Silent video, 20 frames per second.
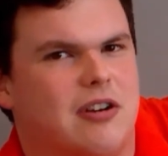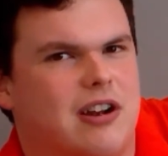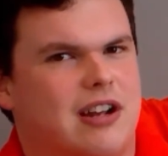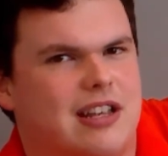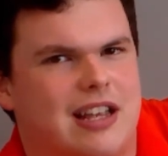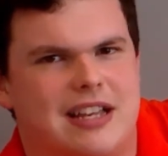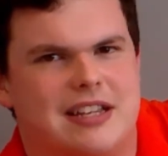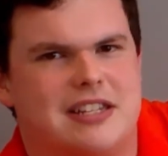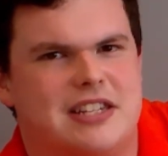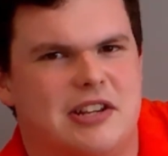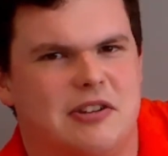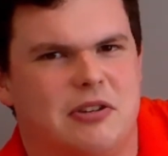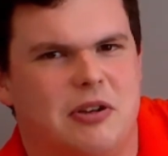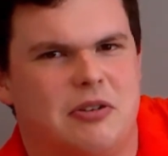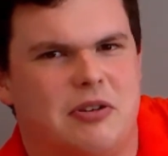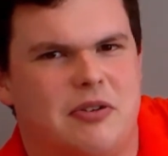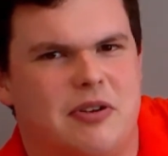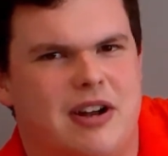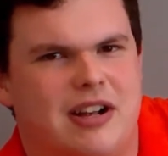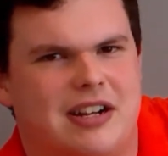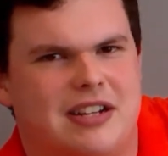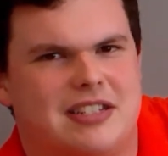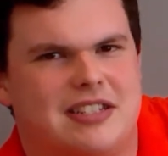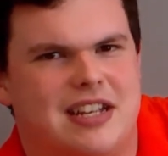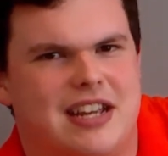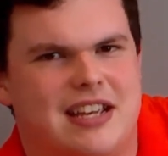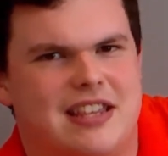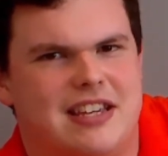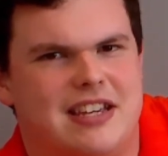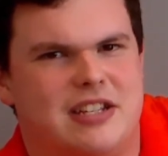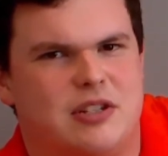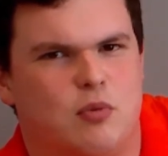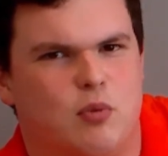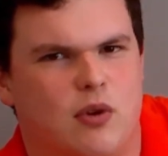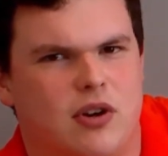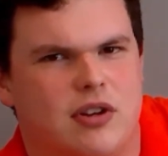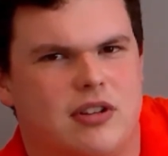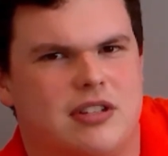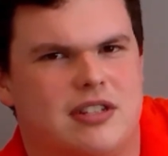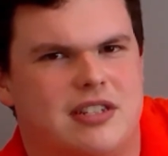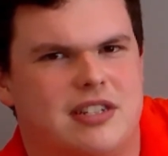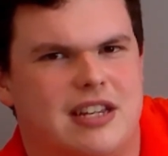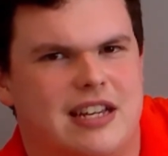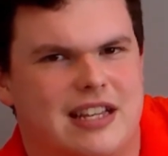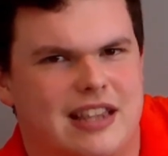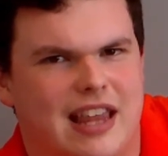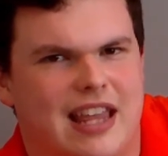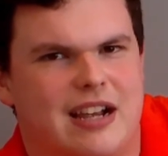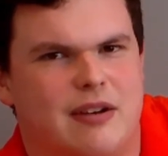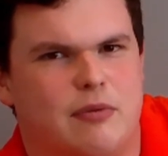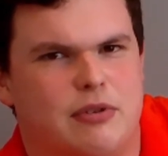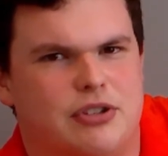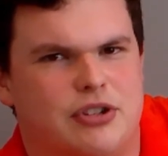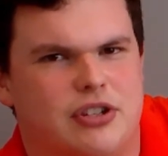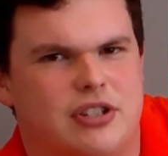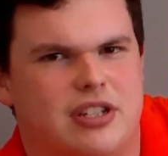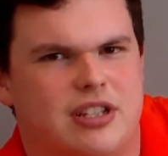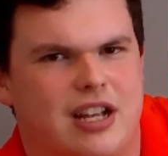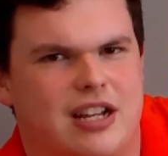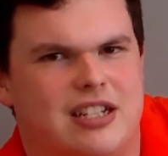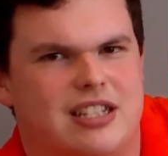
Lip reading: and I still don't know how to say these words in languages that